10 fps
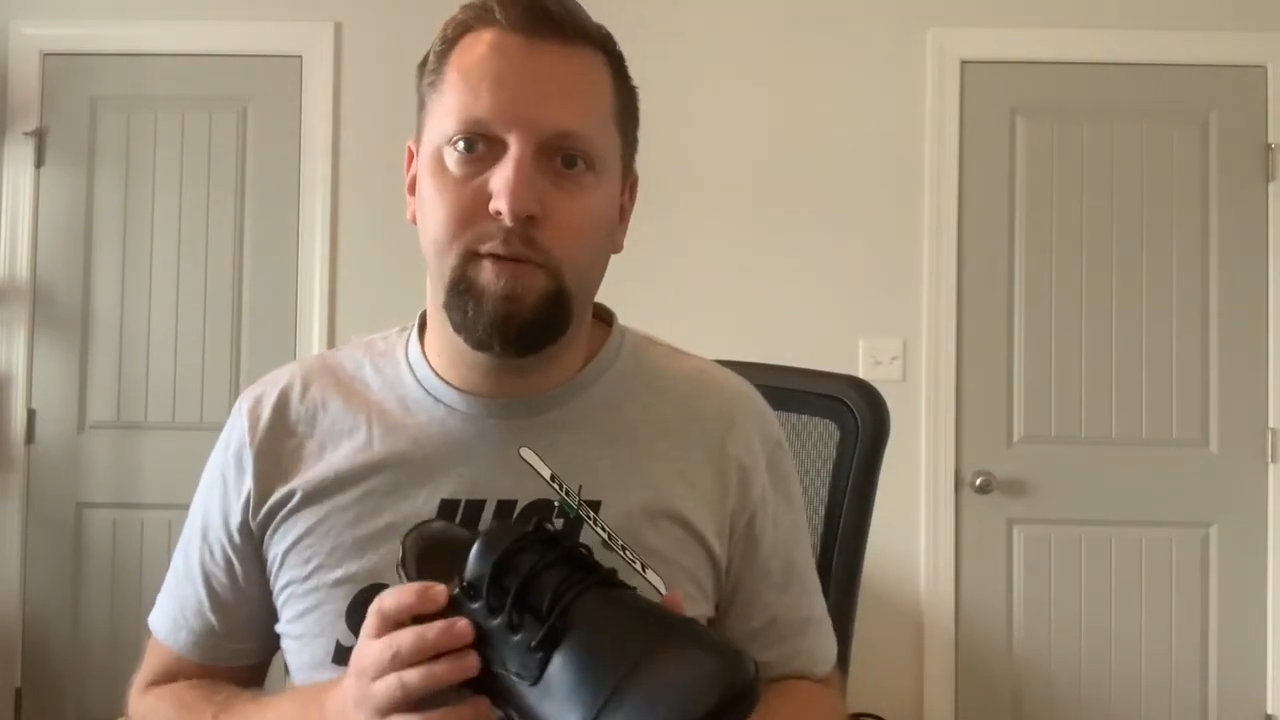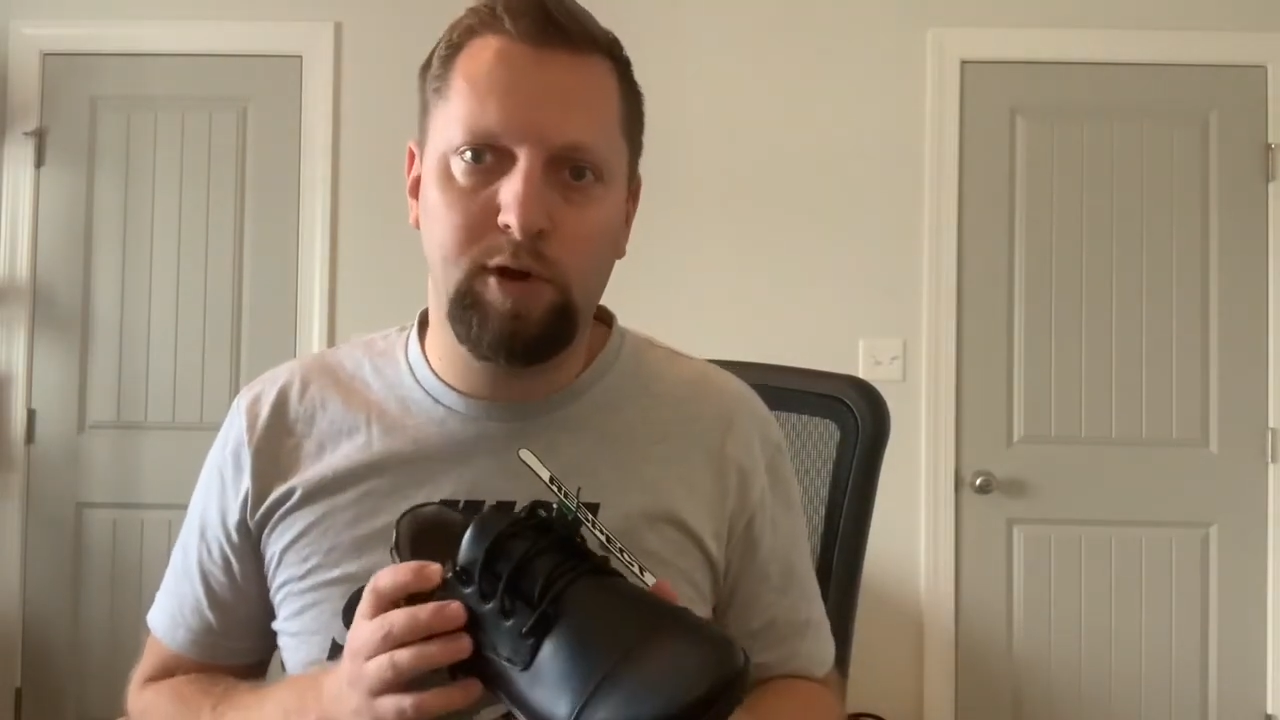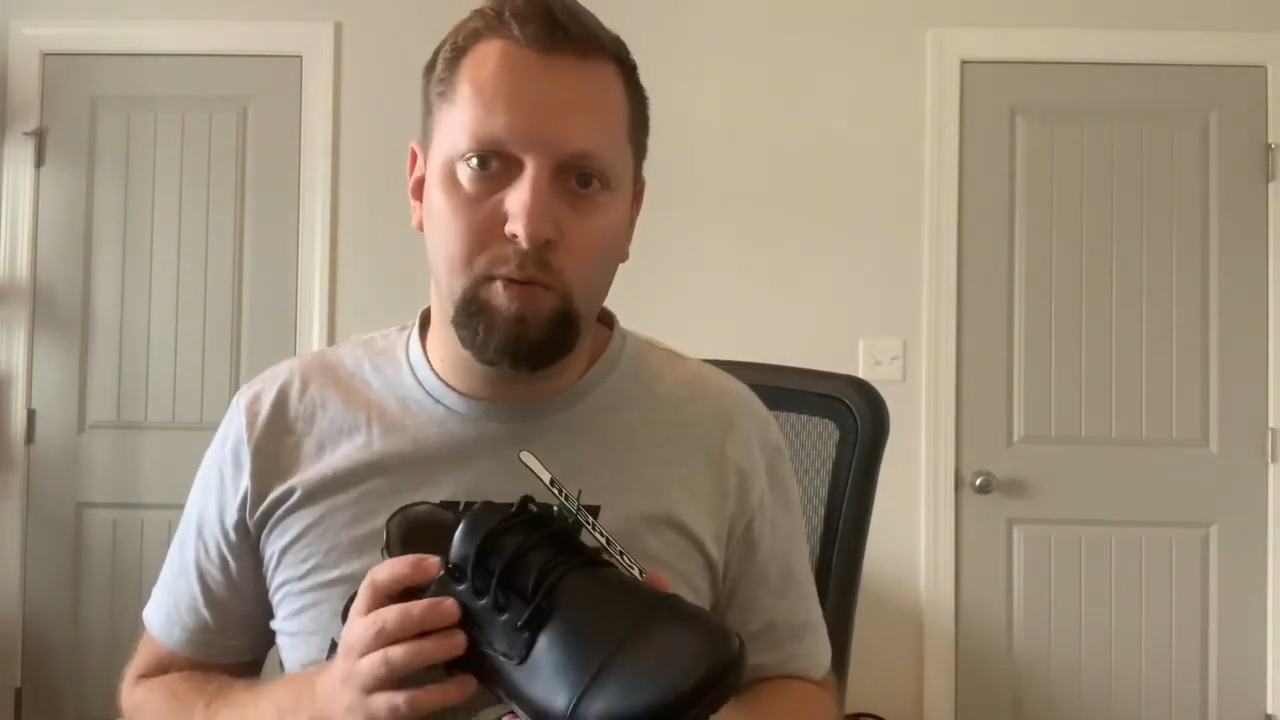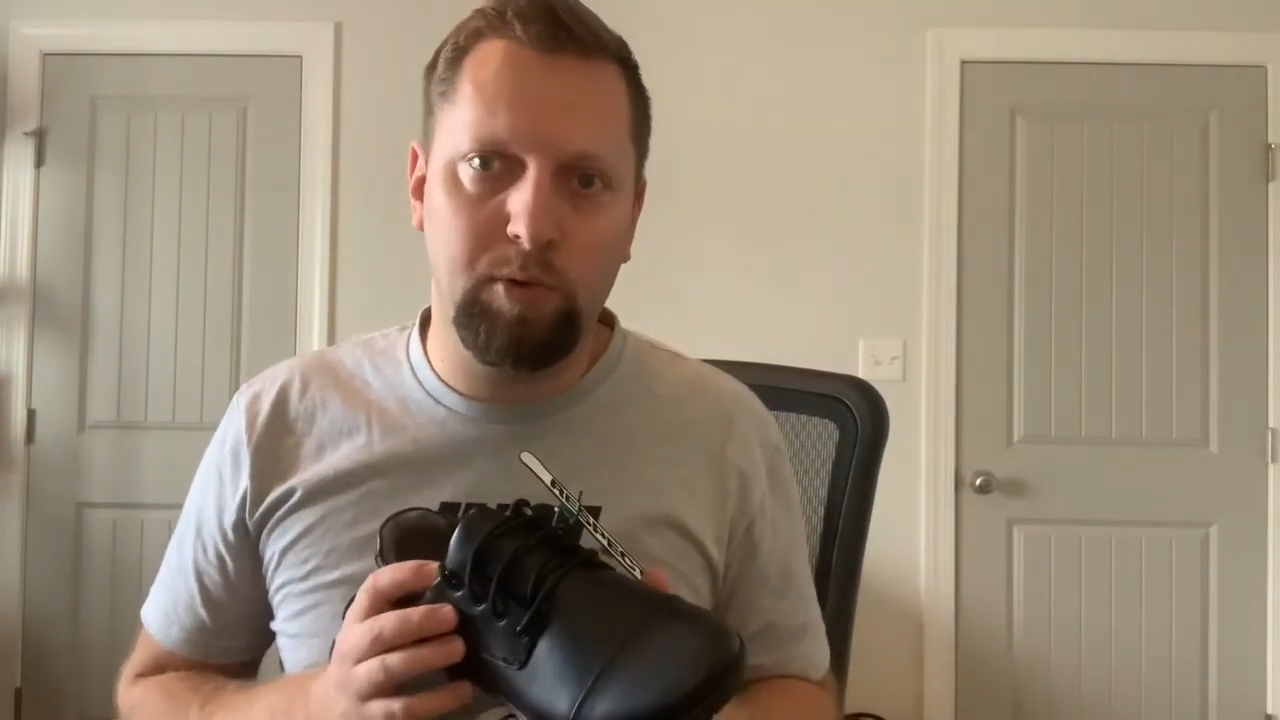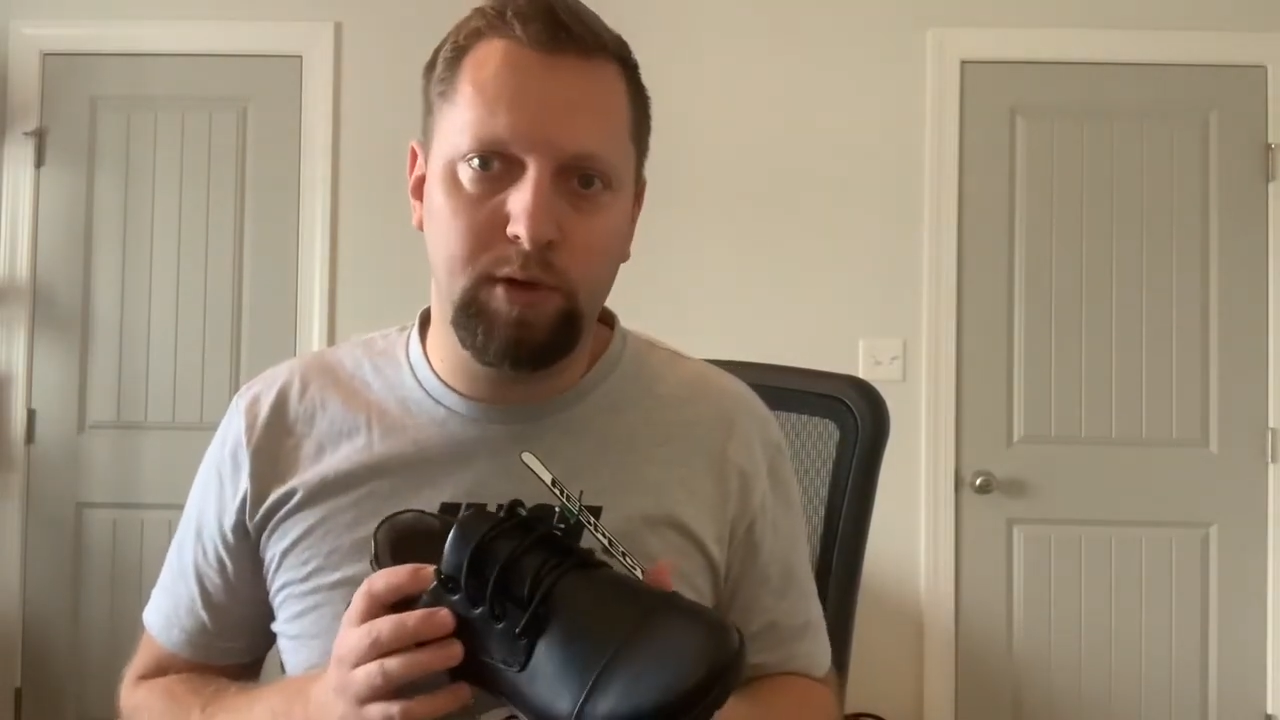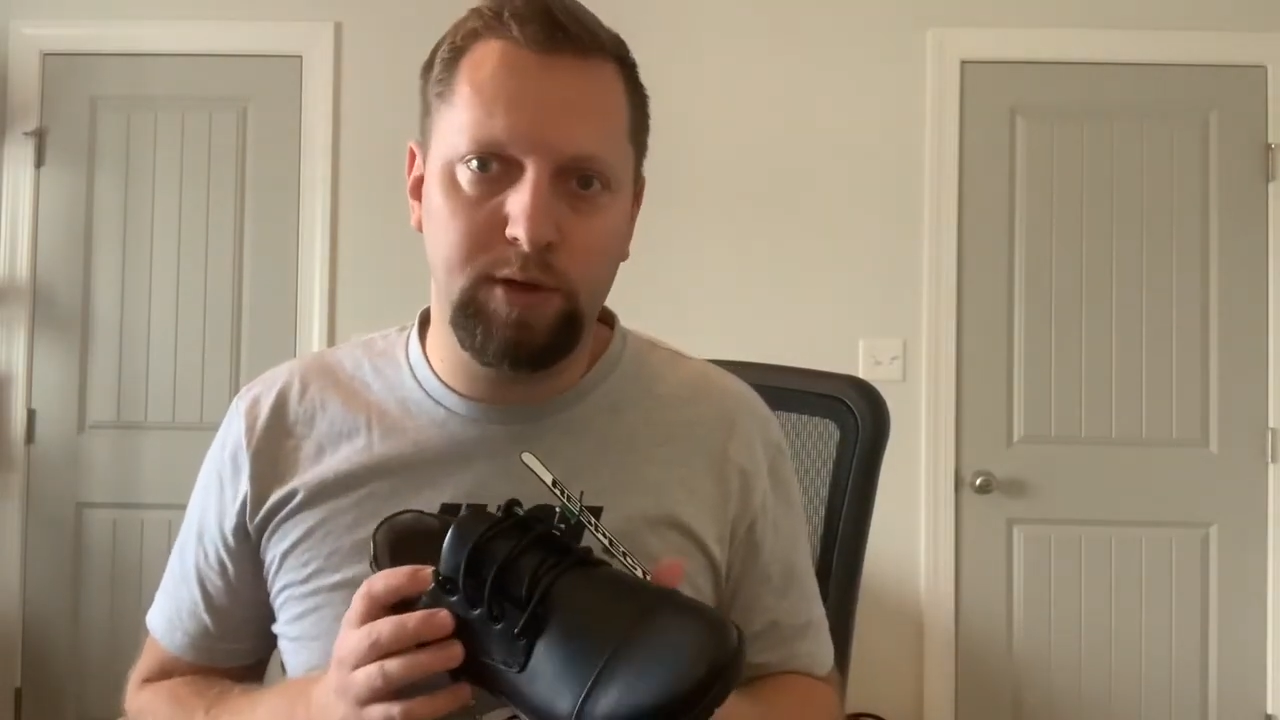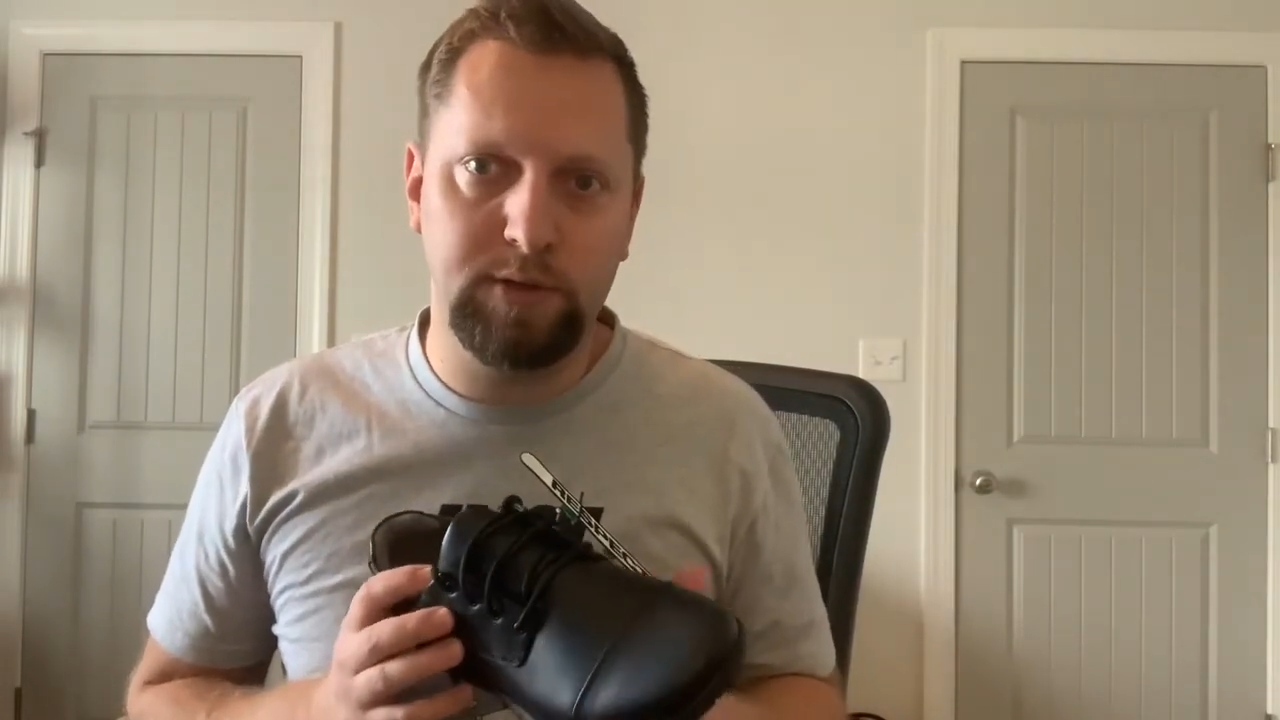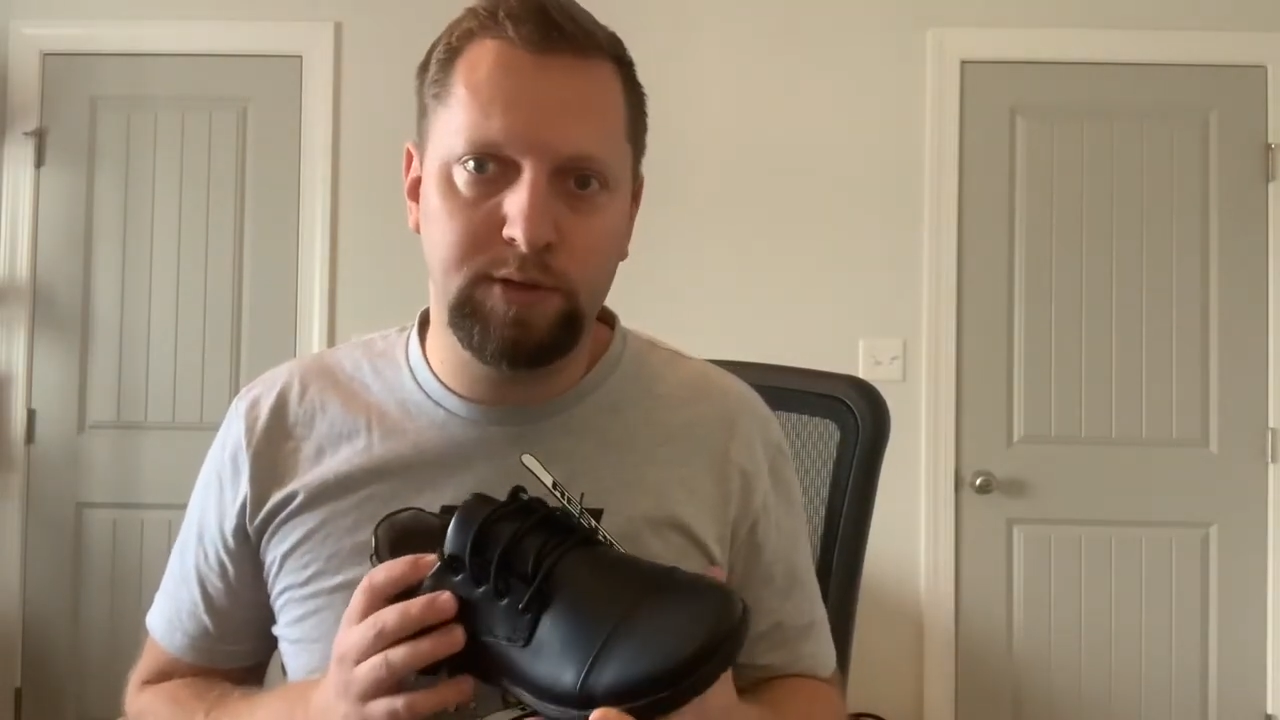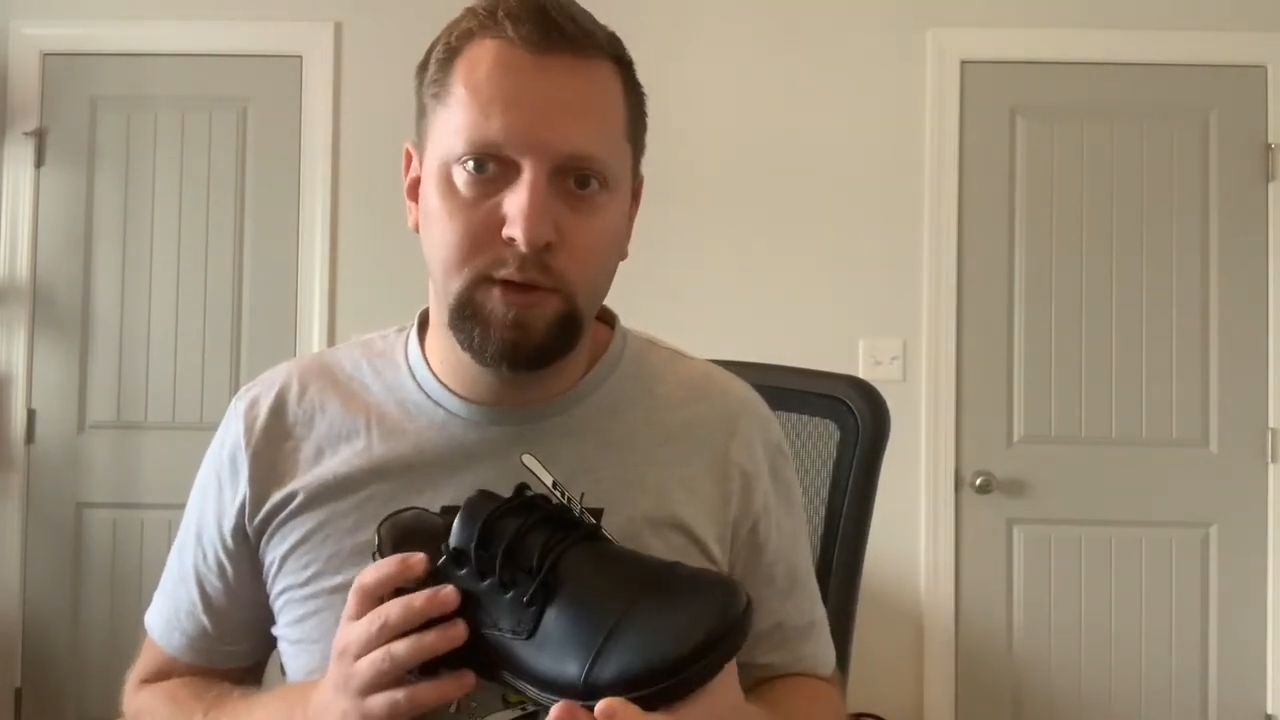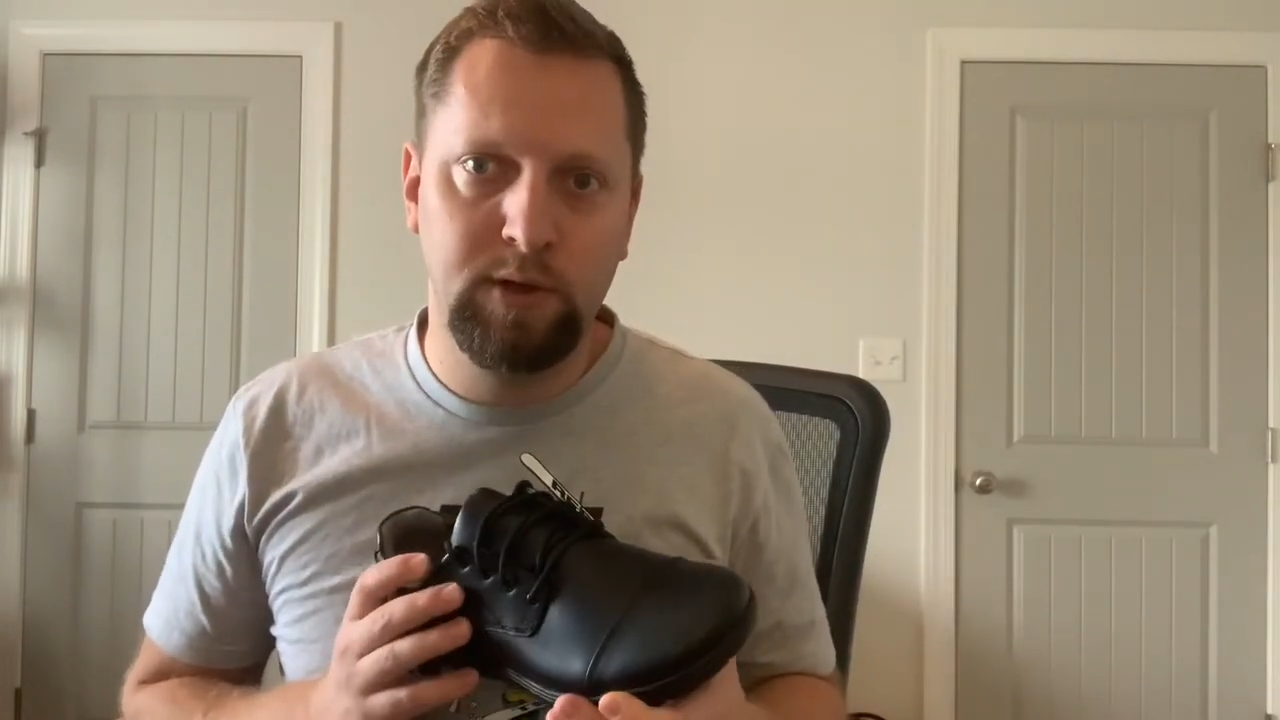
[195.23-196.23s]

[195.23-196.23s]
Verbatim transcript: airplanes.